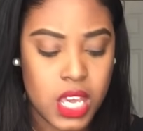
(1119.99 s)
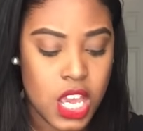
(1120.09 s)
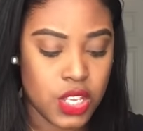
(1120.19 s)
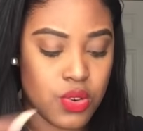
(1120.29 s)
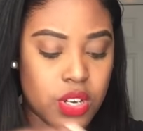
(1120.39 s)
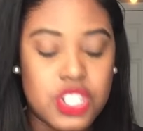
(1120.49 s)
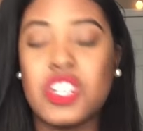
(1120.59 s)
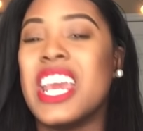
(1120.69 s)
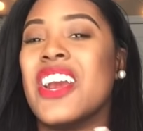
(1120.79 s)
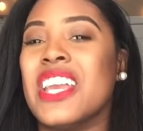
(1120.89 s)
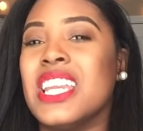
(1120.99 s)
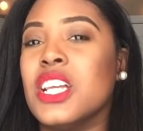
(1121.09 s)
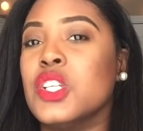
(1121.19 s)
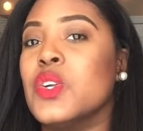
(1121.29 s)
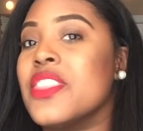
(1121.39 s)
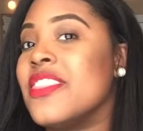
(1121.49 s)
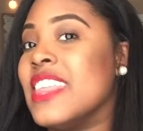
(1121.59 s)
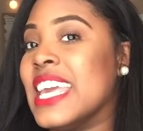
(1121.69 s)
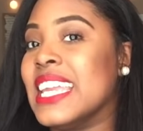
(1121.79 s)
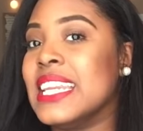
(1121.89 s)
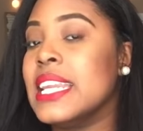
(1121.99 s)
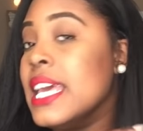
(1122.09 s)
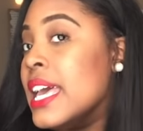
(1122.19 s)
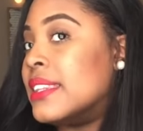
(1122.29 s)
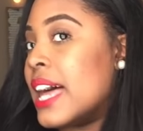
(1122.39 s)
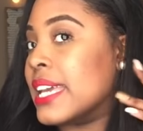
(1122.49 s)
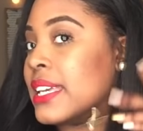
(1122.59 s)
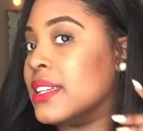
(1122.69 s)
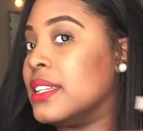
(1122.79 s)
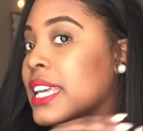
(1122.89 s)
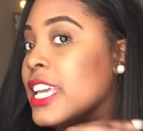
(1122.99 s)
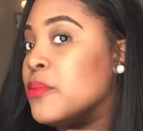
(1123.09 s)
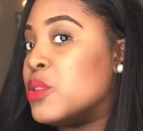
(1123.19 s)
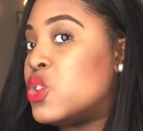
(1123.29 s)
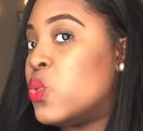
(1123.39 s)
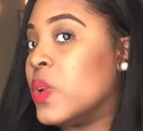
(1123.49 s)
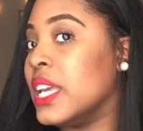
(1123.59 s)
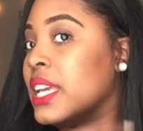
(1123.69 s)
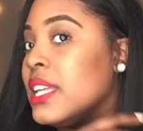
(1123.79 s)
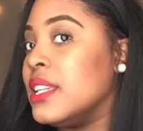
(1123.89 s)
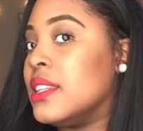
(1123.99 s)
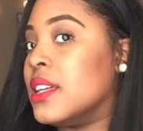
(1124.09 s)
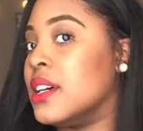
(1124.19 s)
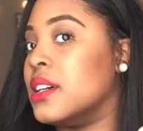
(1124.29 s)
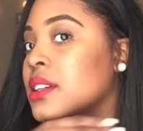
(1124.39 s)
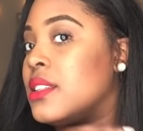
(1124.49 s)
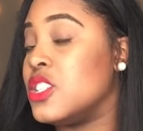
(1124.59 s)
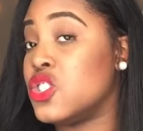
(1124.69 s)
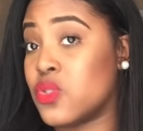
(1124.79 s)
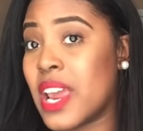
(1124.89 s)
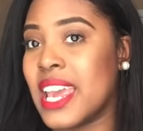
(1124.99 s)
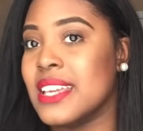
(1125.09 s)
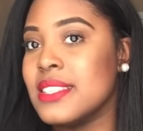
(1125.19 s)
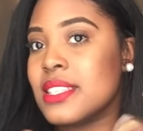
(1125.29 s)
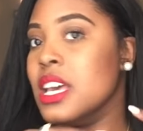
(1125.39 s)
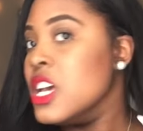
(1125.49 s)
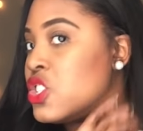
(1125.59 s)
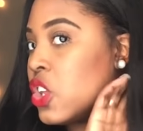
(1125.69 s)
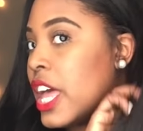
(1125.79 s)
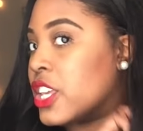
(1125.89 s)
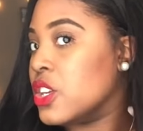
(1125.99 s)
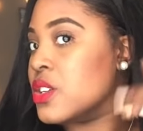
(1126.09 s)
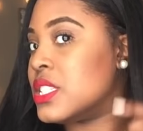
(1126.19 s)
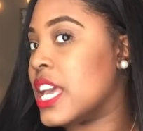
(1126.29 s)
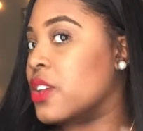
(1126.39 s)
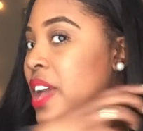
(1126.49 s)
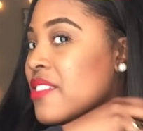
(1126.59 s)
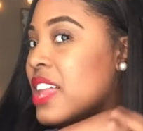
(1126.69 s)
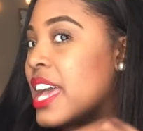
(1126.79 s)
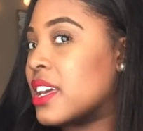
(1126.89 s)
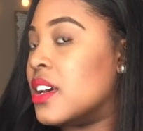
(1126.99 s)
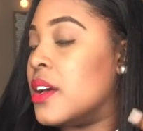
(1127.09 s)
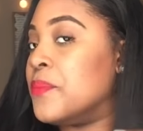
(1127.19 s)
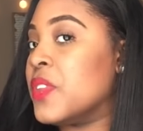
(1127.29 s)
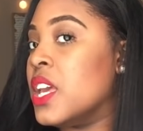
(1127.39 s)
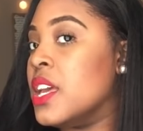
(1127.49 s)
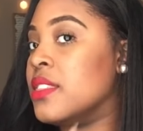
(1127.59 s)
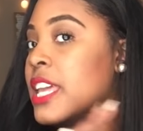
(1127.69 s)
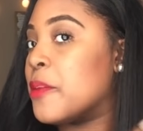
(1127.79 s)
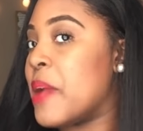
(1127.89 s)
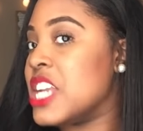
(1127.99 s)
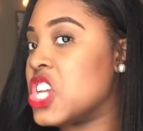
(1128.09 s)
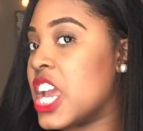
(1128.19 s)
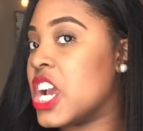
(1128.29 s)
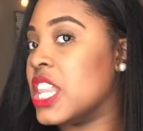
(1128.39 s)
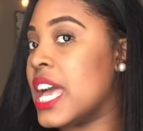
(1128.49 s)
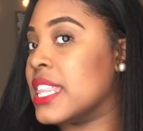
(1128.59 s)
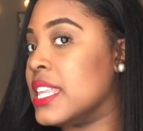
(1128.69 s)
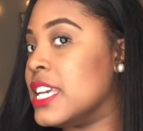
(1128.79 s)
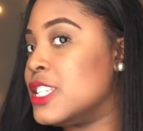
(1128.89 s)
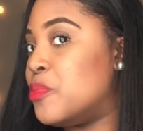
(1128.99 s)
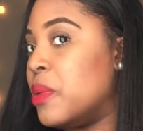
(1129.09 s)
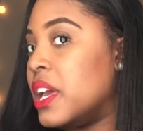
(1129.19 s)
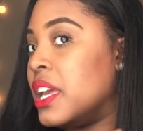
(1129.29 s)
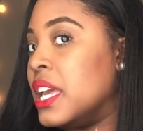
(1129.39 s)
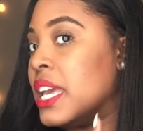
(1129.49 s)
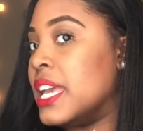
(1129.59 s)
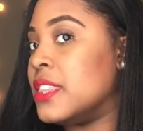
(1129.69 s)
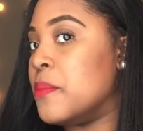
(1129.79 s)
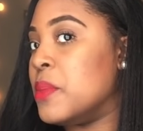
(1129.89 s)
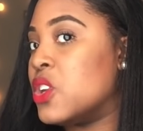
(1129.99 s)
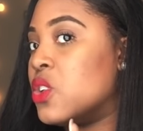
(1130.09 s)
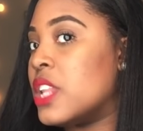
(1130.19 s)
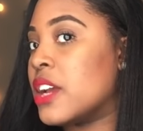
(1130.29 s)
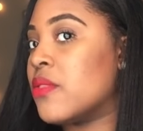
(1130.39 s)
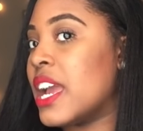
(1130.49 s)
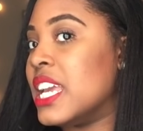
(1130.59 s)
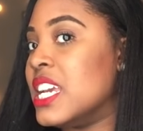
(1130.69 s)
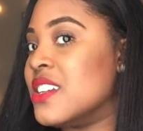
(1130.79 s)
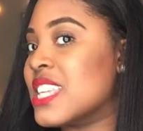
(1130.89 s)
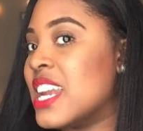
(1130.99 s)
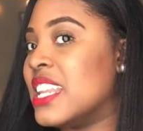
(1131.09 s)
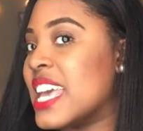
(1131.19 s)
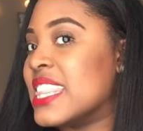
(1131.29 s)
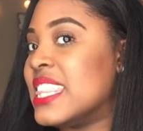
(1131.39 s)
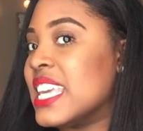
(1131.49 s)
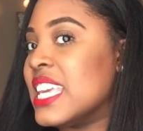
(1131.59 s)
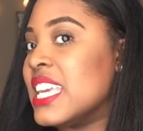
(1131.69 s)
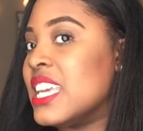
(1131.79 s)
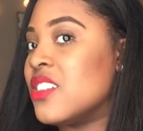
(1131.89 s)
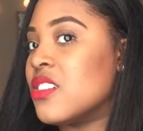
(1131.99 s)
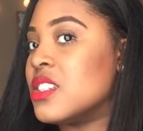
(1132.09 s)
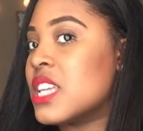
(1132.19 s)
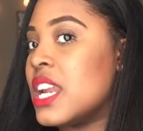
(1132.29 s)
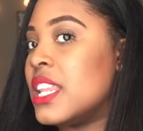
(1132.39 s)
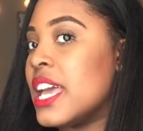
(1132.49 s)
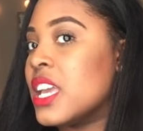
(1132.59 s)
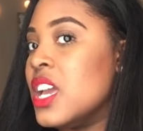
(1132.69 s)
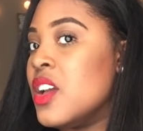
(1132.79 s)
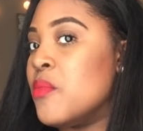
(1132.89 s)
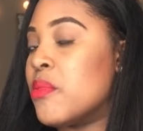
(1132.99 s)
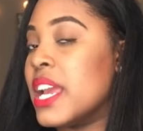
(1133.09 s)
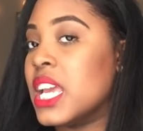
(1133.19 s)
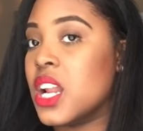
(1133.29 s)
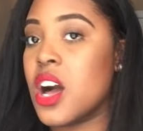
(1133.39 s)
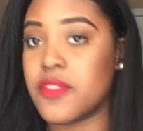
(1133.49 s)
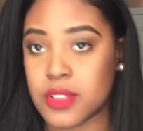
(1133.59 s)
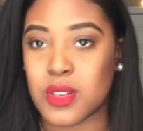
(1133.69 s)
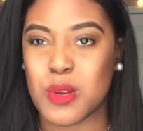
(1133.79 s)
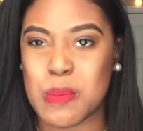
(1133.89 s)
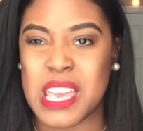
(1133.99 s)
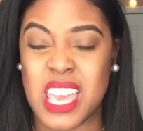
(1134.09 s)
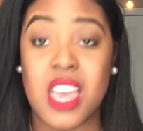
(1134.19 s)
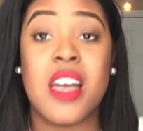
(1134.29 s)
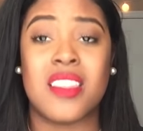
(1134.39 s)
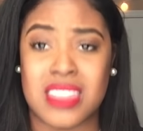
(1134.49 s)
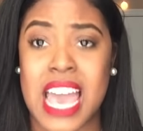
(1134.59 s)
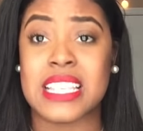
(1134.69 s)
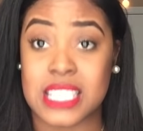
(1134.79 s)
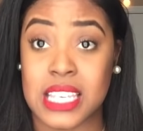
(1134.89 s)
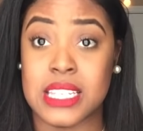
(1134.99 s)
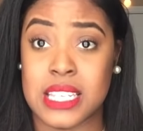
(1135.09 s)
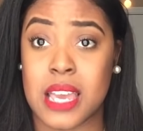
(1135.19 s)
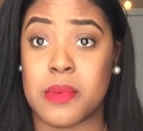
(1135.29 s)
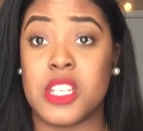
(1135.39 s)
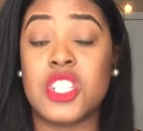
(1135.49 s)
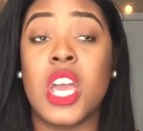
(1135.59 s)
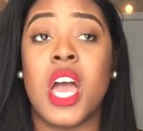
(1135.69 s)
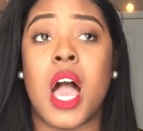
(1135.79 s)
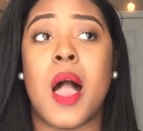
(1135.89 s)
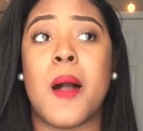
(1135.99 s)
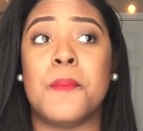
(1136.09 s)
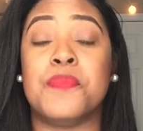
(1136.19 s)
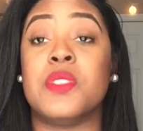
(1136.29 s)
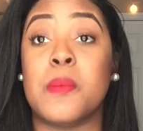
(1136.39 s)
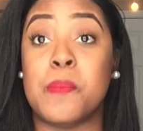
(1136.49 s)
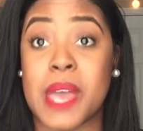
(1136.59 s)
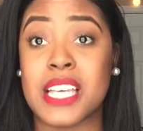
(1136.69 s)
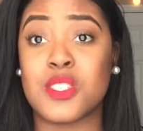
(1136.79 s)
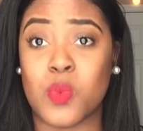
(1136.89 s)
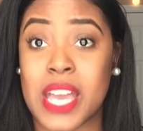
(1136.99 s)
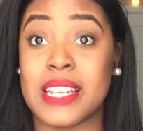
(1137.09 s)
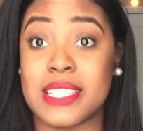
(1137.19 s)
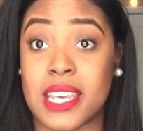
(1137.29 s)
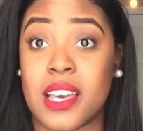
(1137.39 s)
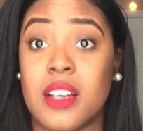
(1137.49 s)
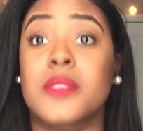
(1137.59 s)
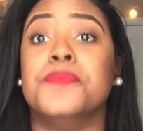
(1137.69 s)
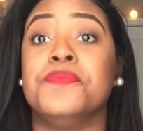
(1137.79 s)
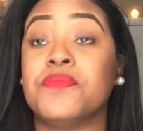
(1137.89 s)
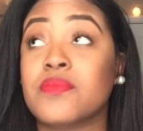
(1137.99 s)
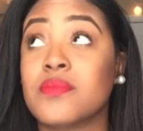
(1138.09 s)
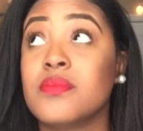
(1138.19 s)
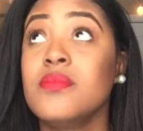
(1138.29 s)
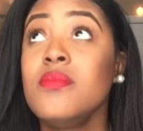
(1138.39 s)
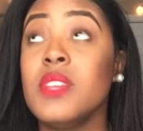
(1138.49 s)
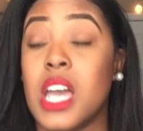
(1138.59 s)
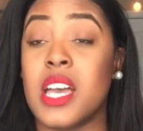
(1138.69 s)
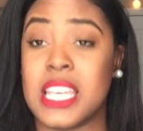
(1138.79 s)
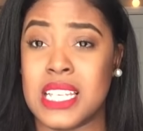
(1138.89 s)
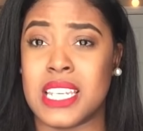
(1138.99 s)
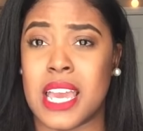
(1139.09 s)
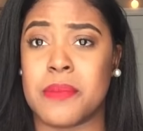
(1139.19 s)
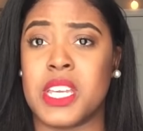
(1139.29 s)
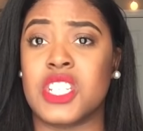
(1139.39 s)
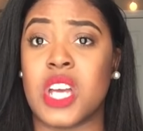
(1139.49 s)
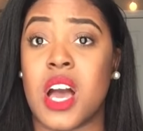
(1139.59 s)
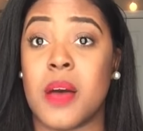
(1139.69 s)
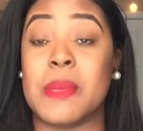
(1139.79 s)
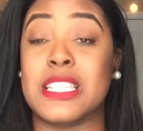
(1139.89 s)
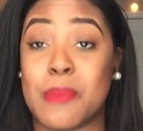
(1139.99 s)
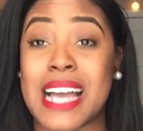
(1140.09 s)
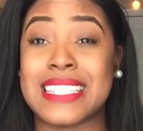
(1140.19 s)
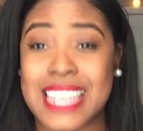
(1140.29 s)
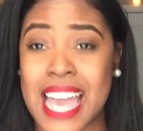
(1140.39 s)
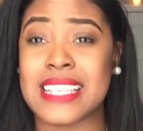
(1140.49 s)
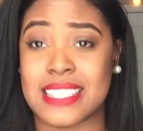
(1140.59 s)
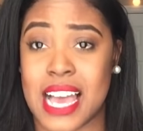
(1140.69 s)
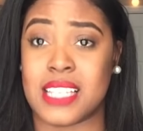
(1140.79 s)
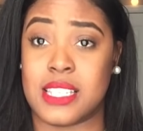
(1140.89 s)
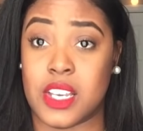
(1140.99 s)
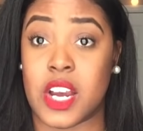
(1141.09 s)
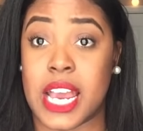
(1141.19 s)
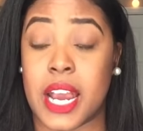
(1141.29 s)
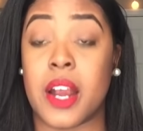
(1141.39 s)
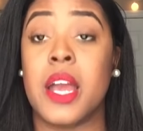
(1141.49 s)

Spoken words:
you notice your hair getting a little thin, like in between the strands. So like, you know, say you have like a thick patch of hair like this, but in the middle, like right here, it's kind of like thin, or it's kind of like breaking off a little bit. That's heat damage. The best way to tell a heat damage is by Texlaxing your hair,